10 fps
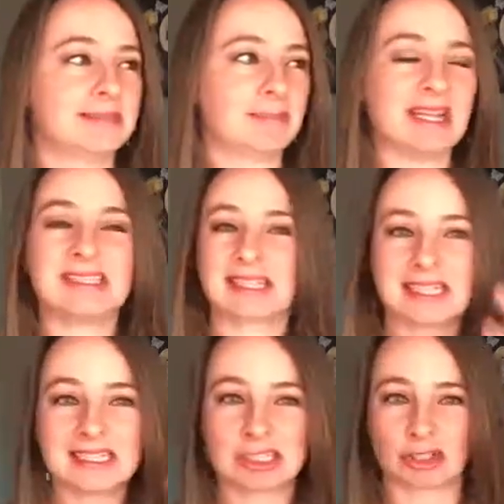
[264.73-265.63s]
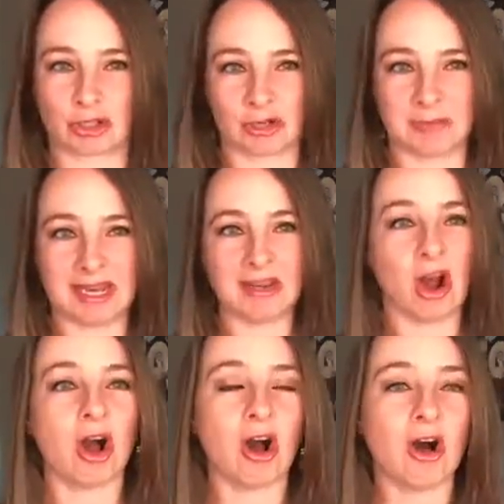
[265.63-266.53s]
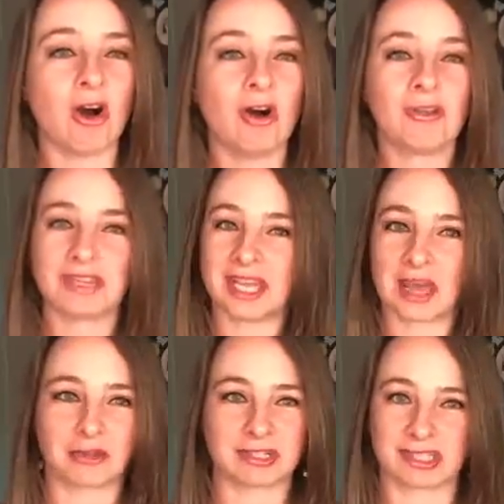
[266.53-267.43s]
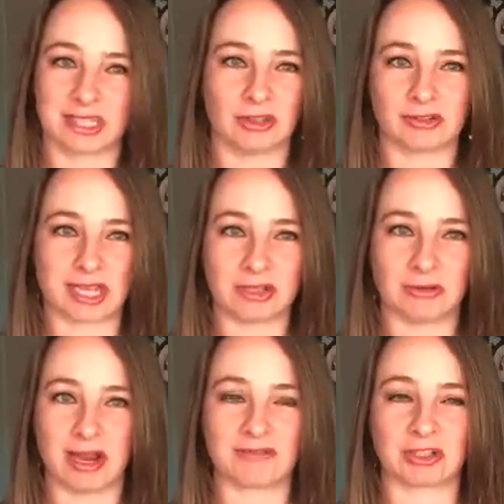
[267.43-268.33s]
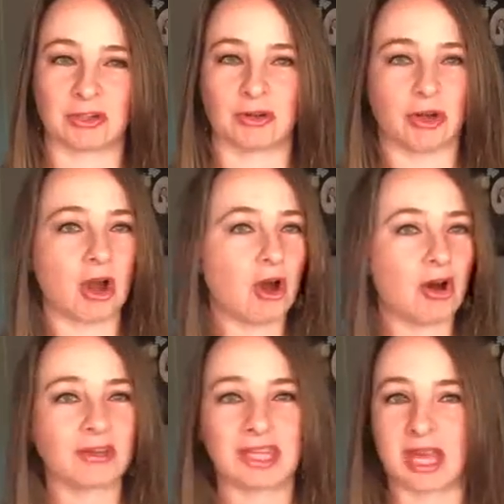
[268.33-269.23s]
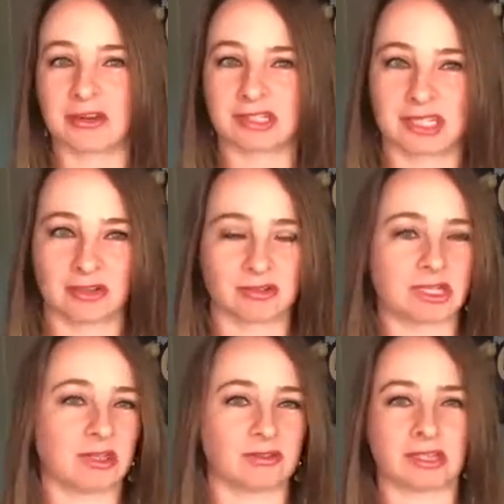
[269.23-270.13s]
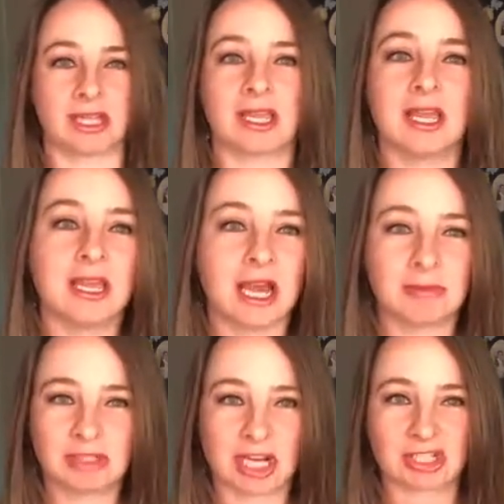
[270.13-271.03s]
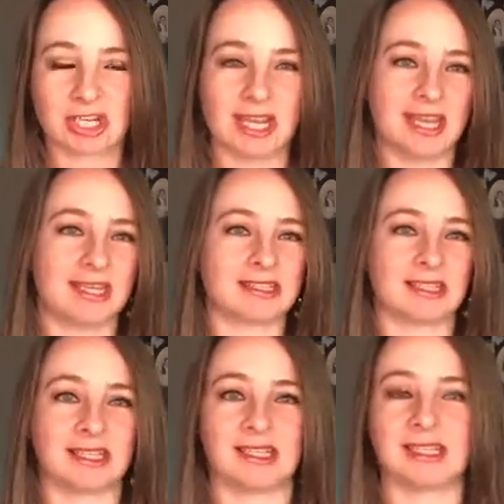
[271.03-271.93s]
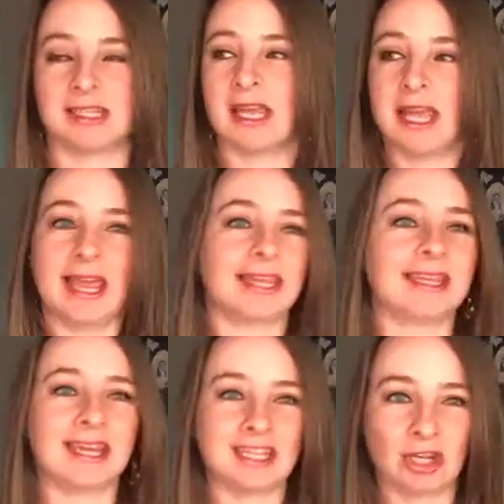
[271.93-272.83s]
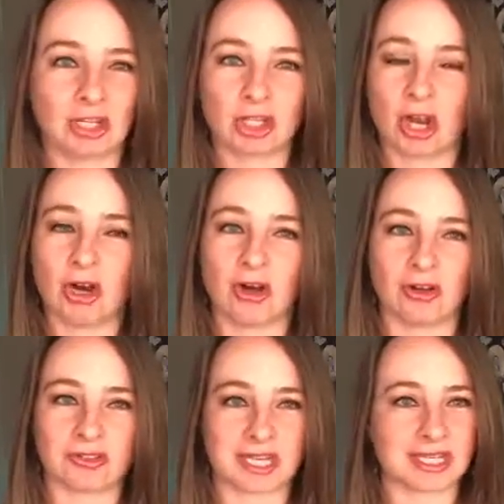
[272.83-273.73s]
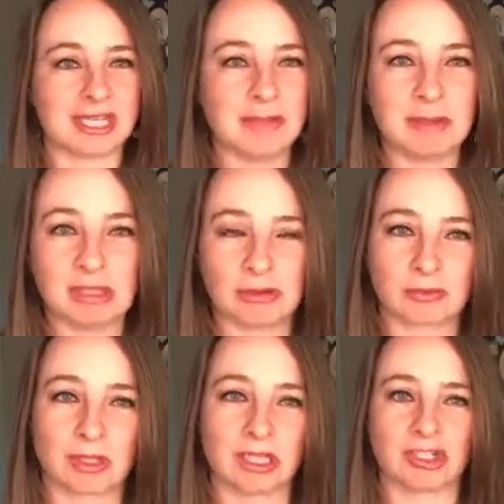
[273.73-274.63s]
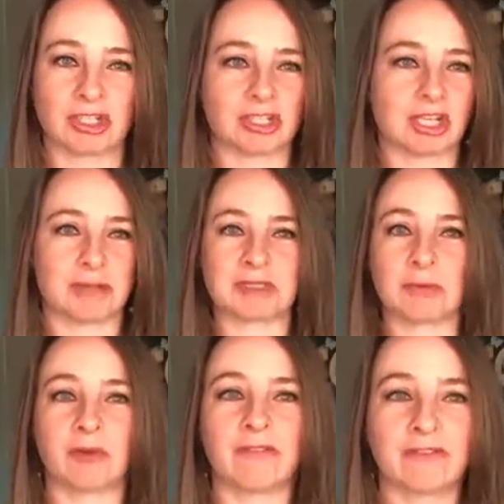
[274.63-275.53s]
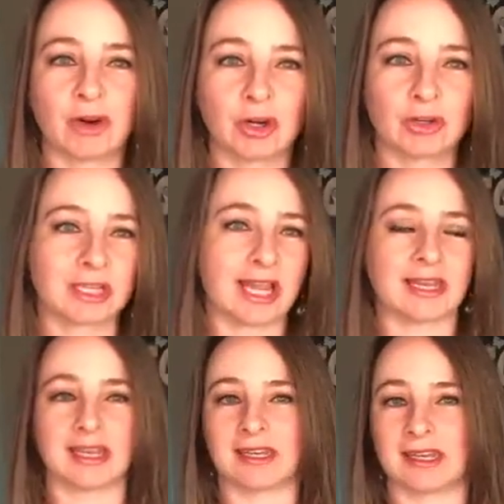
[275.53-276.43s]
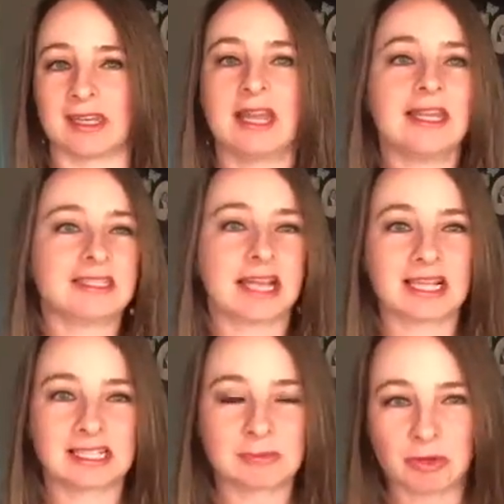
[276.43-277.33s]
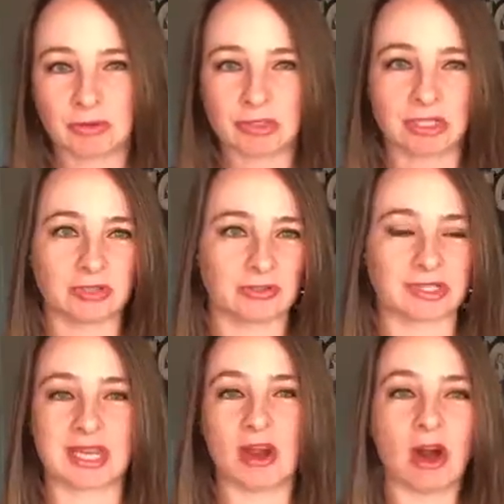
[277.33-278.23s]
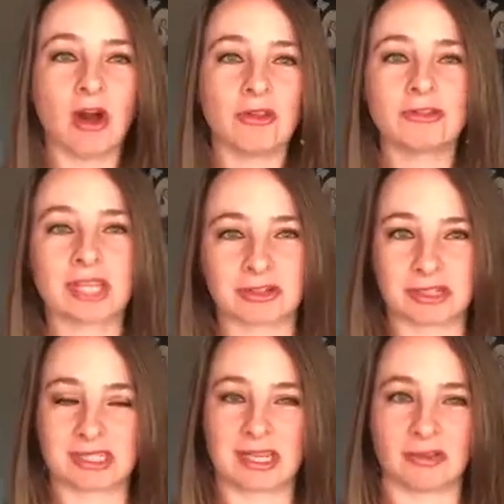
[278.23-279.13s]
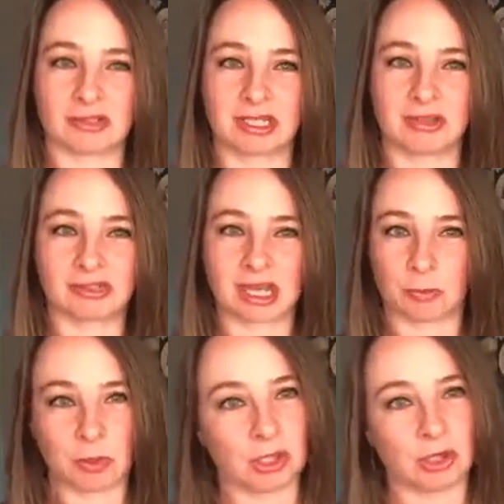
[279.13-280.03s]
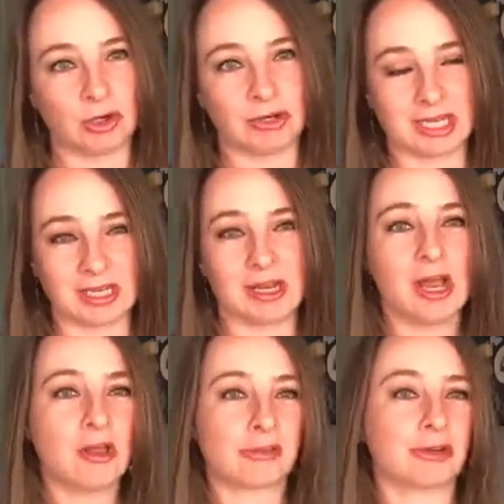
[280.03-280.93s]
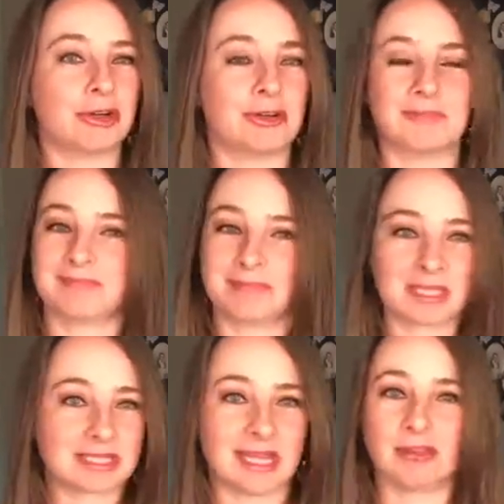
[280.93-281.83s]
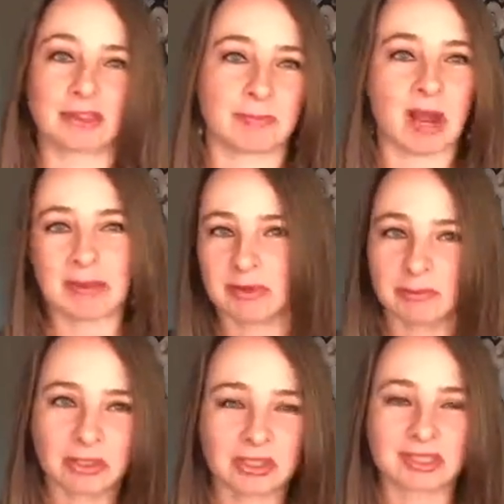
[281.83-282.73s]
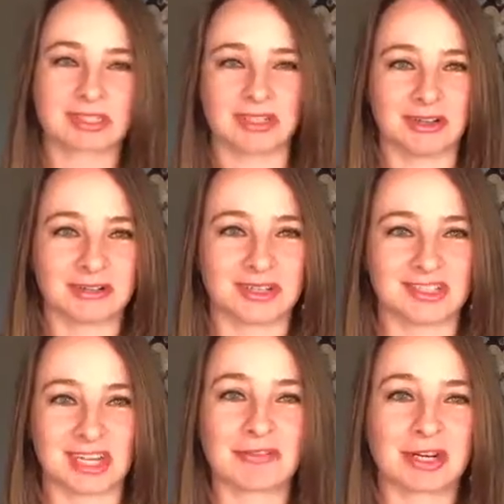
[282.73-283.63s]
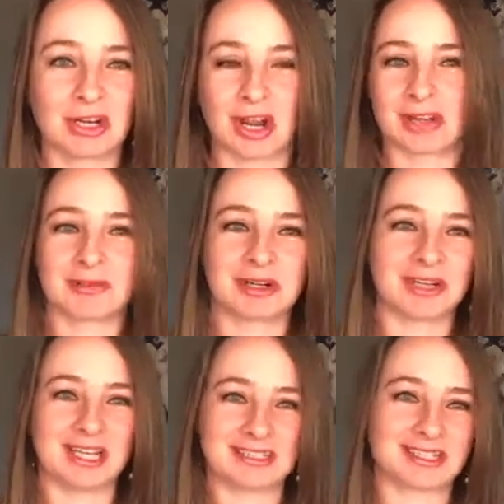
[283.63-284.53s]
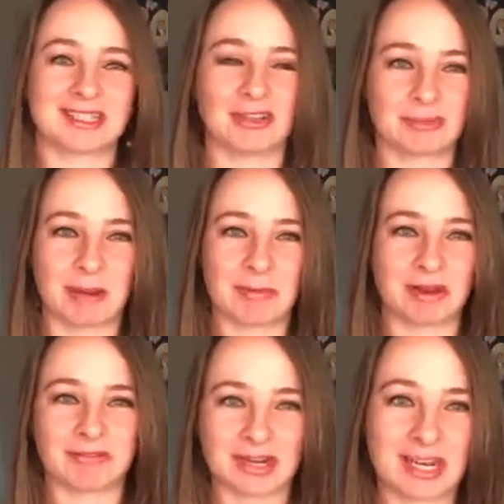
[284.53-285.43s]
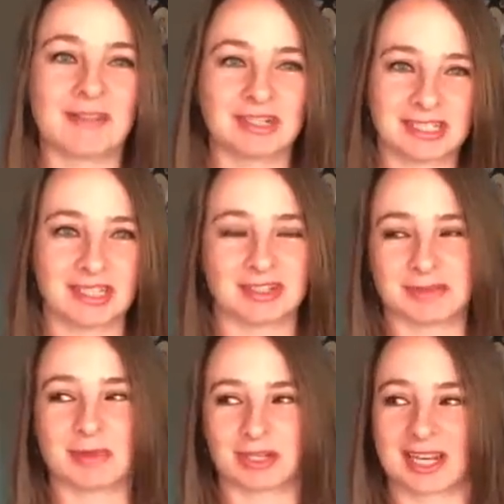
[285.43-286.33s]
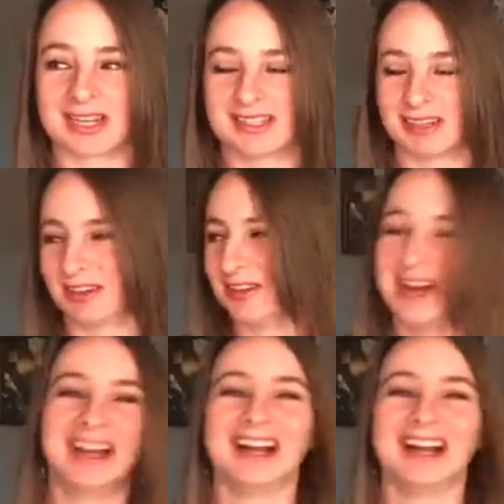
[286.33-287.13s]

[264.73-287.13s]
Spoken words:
basically determine all the other skills that you have to learn, all the other sales skills like objection handling and getting on calls and keeping those relationships and referral getting and testimonials and all those other sales skills that we're learning through sales Bible books. The Jeffrey Gadamer, he has a sales Bible. I've read every sales book, I can tell you.